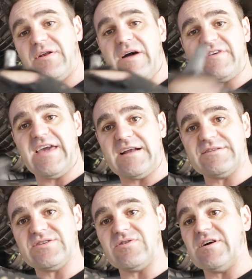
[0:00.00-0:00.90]
bit, I haven't
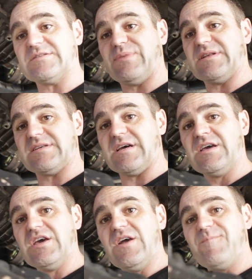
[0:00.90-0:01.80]
counted the sides, but
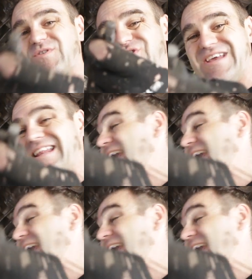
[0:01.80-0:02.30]
you need